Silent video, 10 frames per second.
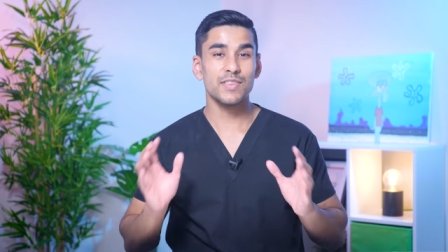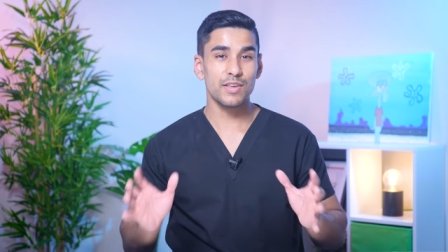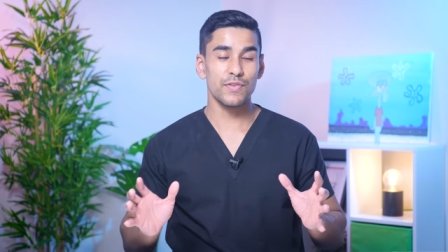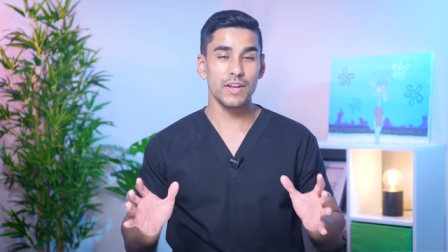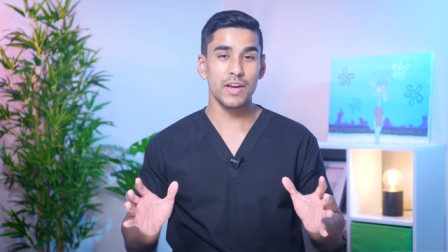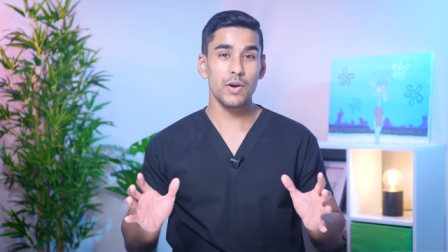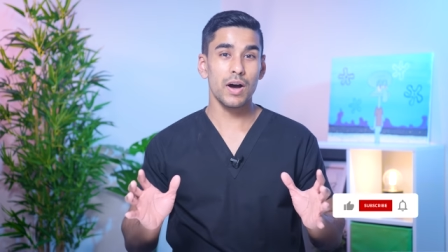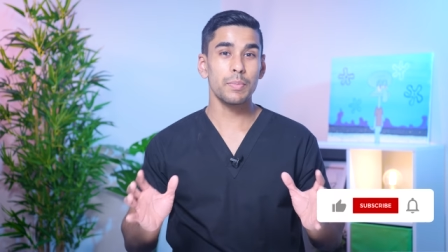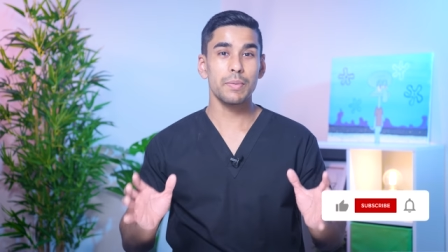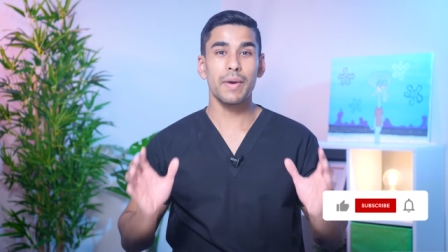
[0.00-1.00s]
In this video,
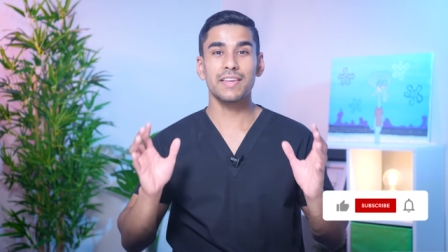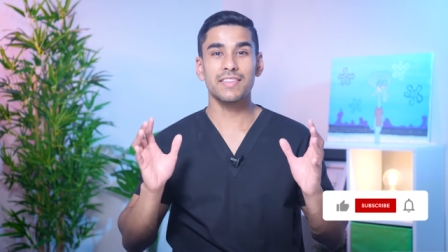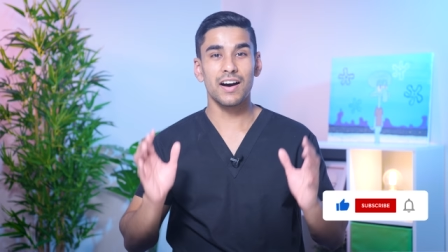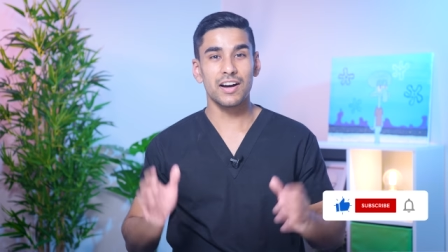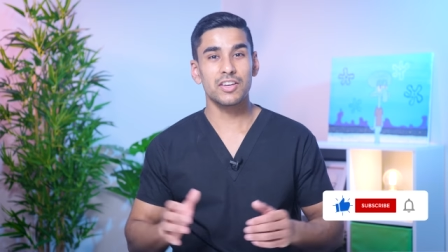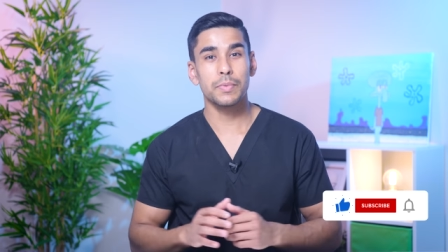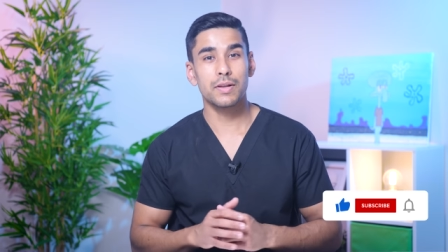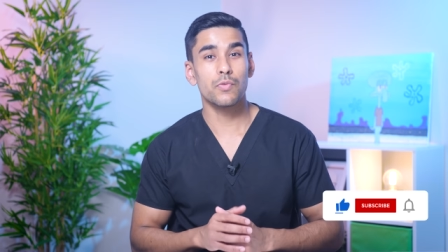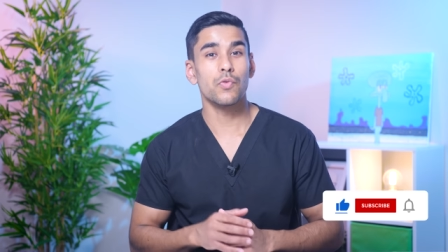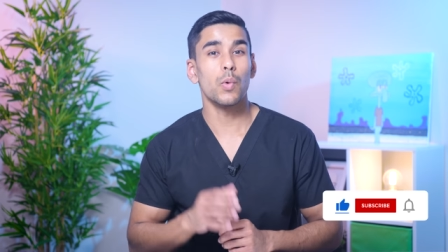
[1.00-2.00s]
I'll be making the
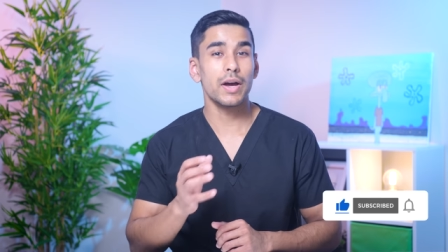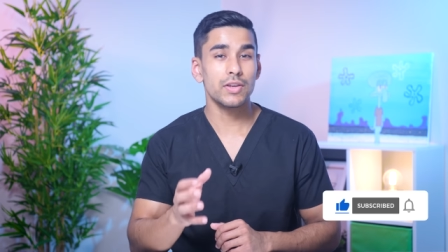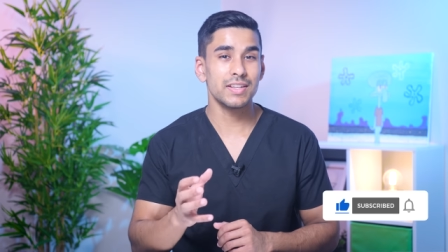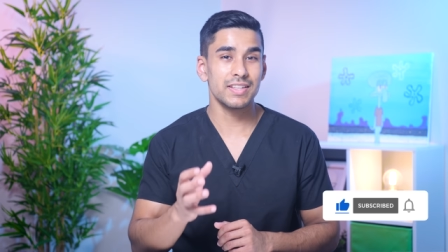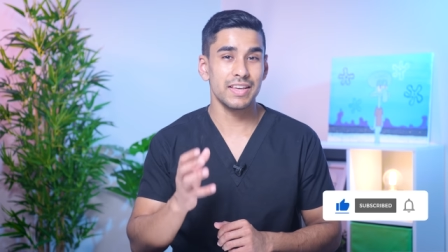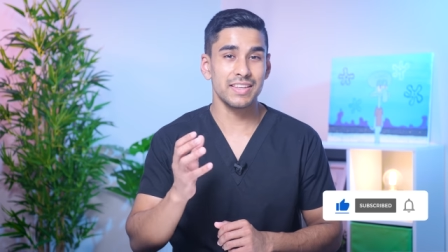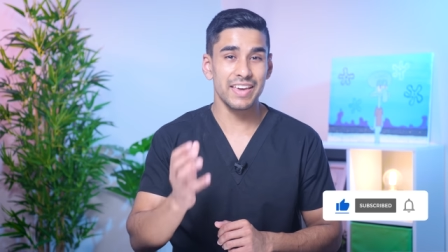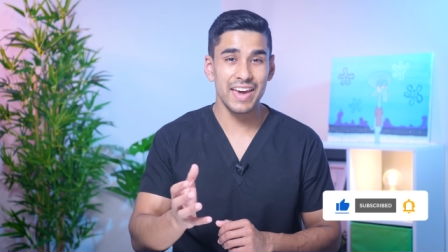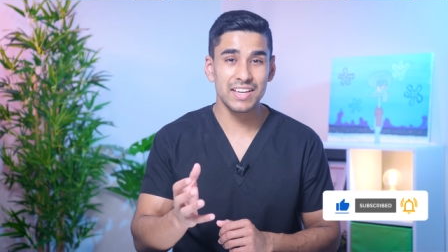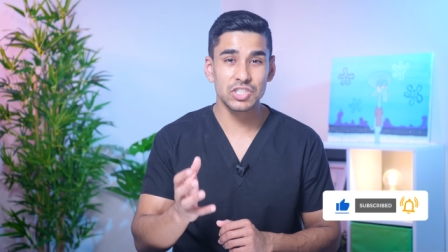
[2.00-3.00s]
argument of why you need to
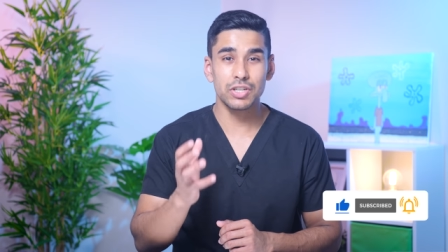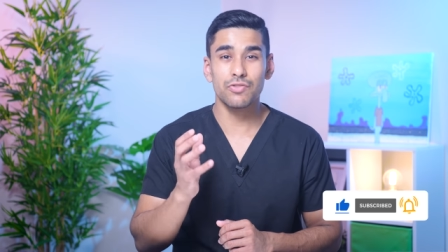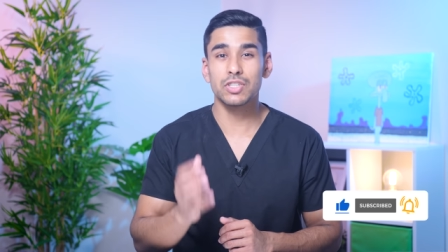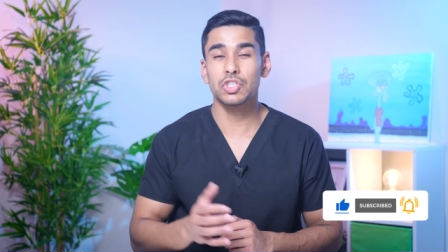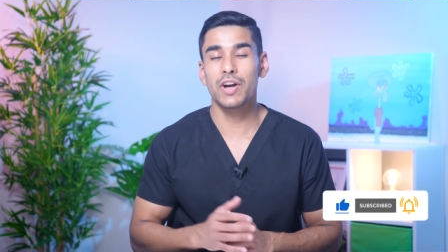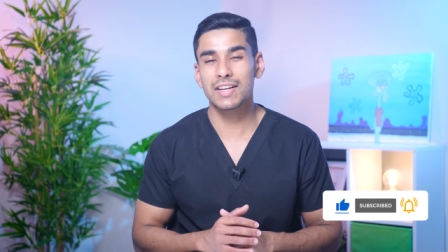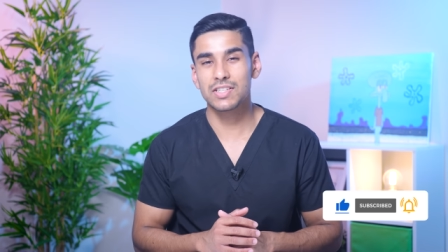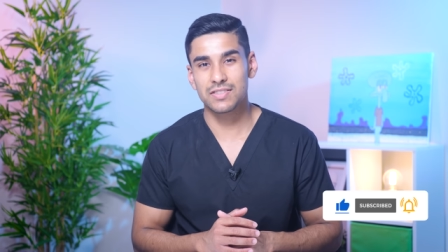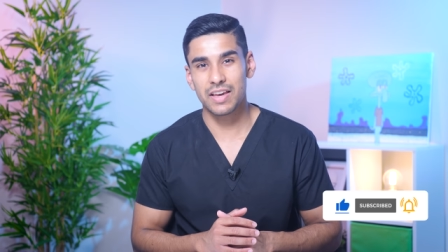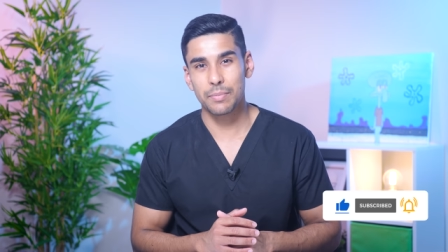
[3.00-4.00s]
engage and
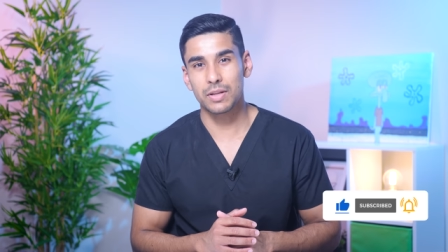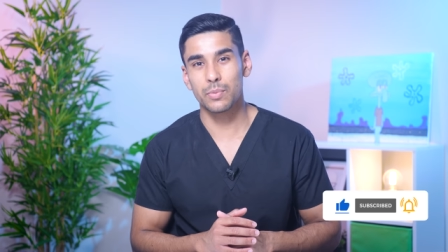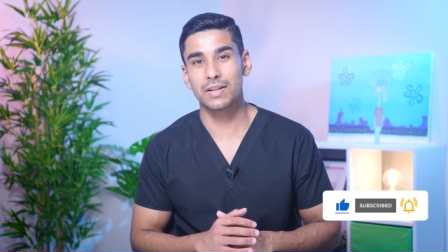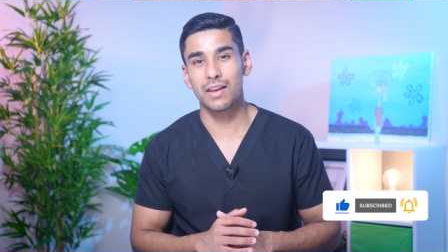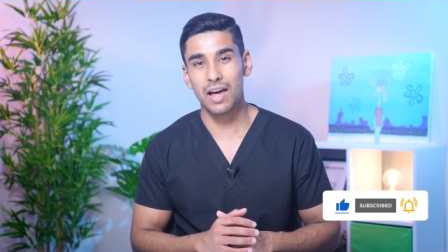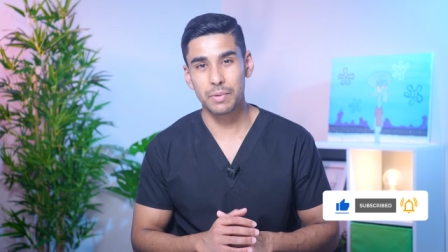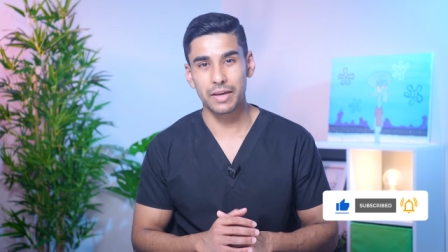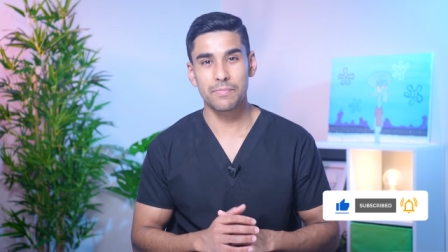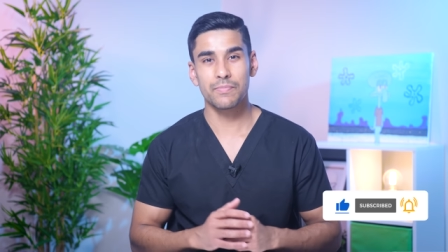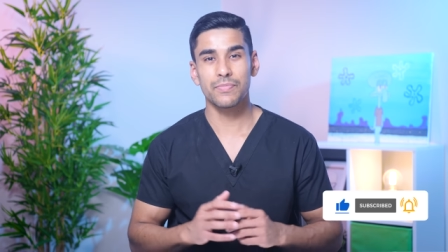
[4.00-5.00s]
retract your scapula when climbing.